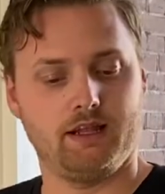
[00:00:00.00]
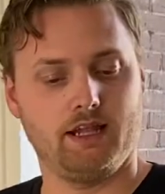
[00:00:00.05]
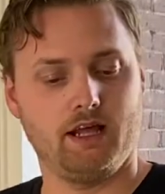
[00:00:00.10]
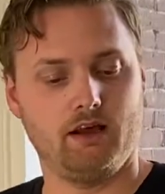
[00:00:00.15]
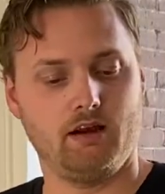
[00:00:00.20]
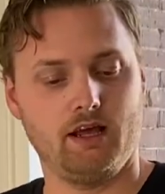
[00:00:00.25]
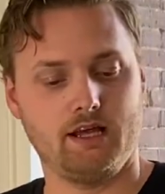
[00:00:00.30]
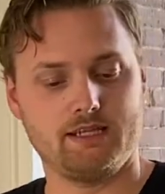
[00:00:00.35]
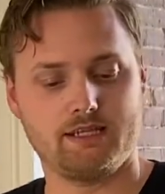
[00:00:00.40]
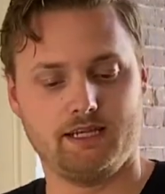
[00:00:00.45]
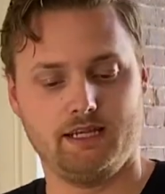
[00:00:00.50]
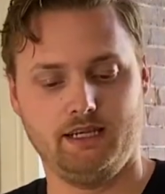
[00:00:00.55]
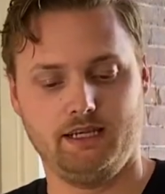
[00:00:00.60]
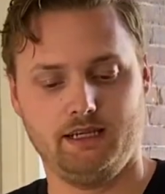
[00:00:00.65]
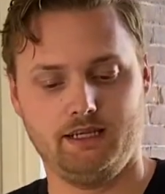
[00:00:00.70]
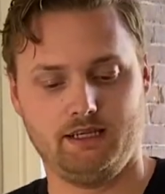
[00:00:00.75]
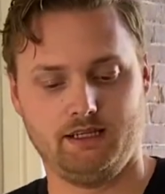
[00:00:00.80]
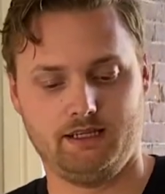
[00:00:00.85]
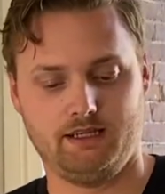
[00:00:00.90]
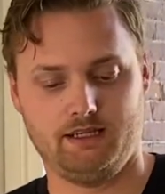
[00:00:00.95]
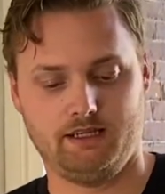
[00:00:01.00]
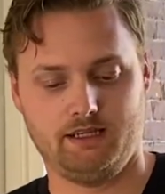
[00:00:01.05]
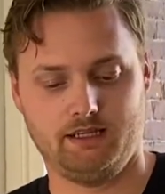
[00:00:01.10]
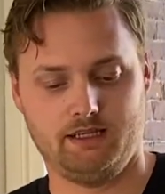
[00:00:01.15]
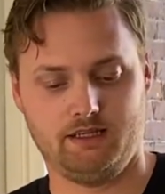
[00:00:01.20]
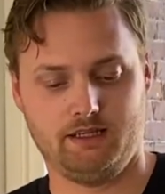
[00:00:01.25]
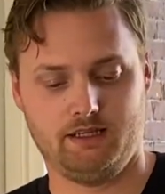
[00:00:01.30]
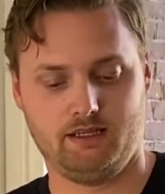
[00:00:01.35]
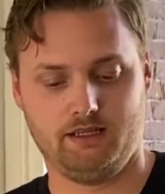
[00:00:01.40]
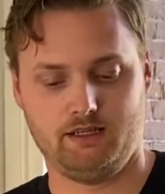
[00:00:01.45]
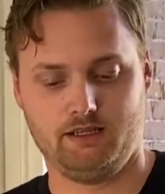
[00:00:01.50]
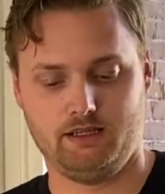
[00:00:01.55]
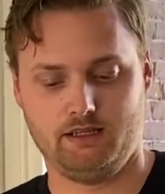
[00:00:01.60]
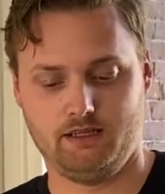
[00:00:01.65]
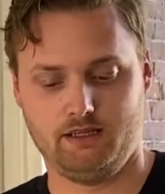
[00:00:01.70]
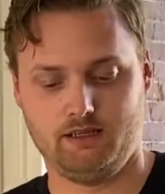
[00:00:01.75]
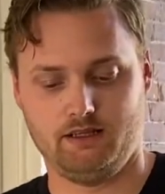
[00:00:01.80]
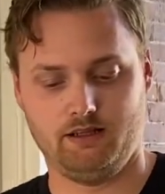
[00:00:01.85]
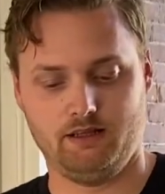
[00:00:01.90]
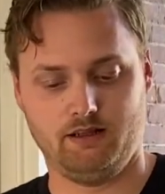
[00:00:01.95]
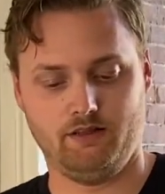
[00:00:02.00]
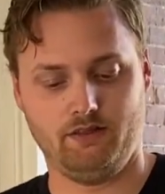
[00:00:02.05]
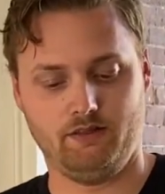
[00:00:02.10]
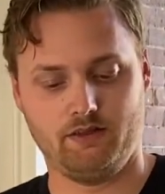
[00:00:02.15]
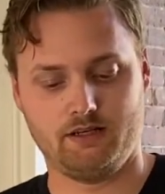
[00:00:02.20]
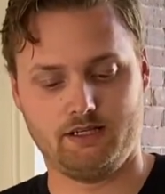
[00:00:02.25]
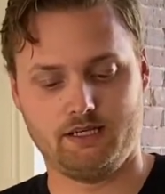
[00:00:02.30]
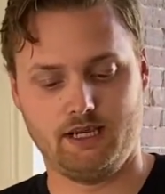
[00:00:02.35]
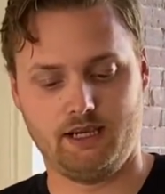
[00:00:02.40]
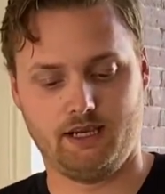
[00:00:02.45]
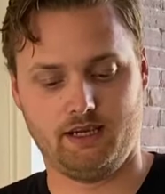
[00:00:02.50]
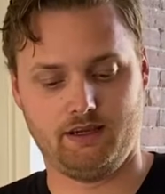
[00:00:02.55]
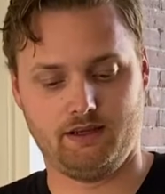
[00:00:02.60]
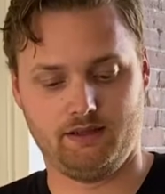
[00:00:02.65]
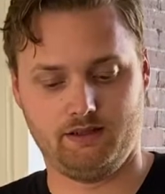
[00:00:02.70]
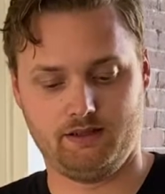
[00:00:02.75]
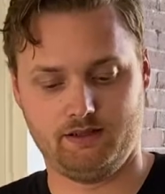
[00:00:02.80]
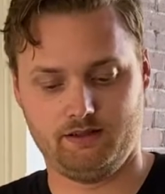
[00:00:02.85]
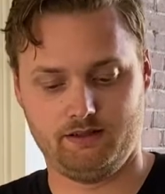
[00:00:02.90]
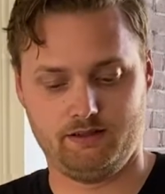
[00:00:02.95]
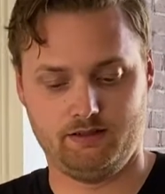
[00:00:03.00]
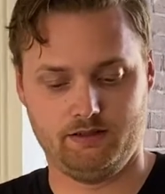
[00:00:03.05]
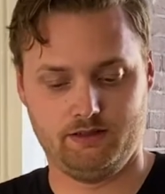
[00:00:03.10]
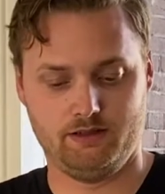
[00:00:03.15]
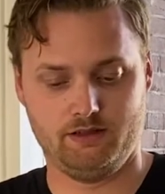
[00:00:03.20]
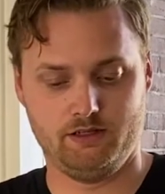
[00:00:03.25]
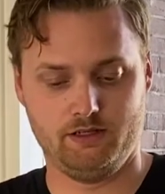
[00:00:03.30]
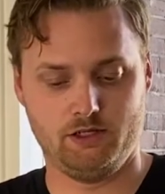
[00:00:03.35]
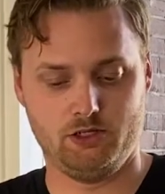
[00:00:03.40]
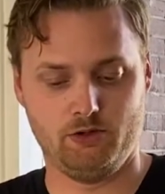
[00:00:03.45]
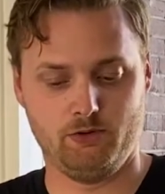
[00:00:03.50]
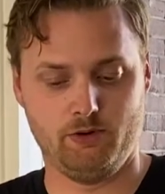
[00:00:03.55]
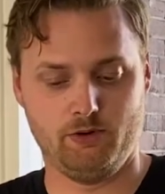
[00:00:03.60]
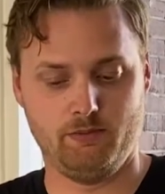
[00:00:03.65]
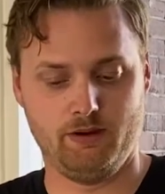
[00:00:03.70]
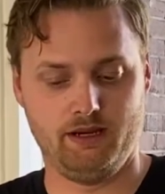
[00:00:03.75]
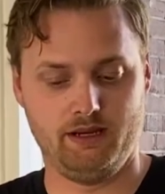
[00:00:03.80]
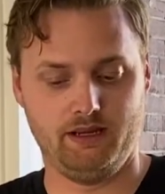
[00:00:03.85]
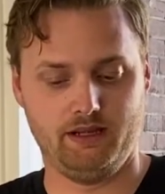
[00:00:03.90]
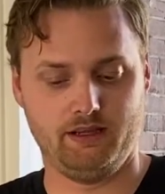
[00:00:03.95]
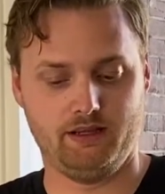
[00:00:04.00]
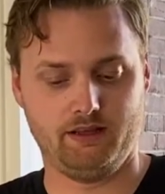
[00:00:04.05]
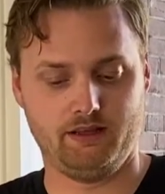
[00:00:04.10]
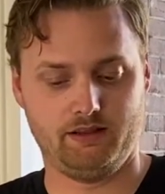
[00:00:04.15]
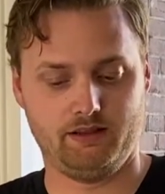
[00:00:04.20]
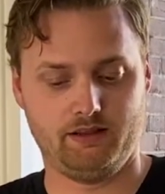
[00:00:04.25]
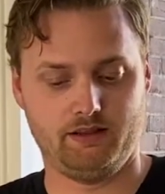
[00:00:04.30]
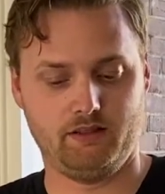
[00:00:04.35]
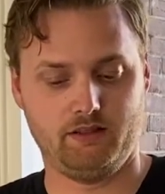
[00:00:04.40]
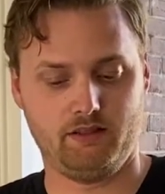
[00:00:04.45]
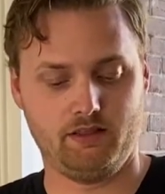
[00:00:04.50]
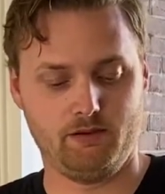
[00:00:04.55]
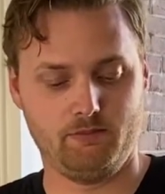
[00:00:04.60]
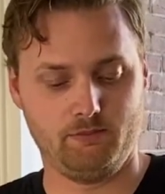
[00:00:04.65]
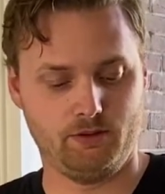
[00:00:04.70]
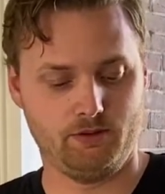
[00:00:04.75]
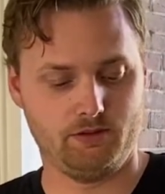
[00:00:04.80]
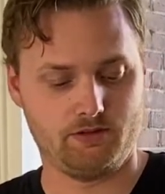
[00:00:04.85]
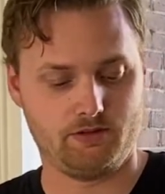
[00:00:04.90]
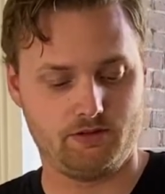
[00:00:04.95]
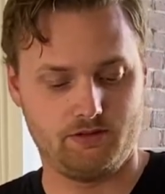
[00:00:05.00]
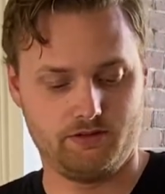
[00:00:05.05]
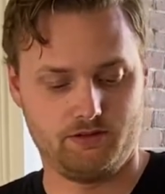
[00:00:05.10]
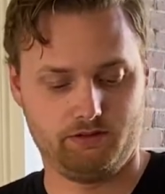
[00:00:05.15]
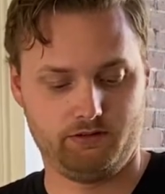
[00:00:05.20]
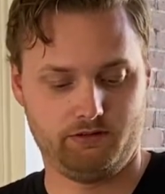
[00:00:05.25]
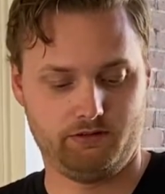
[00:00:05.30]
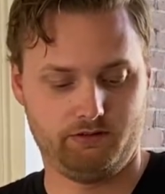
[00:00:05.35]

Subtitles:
Now lastly, take the two remaining thimbles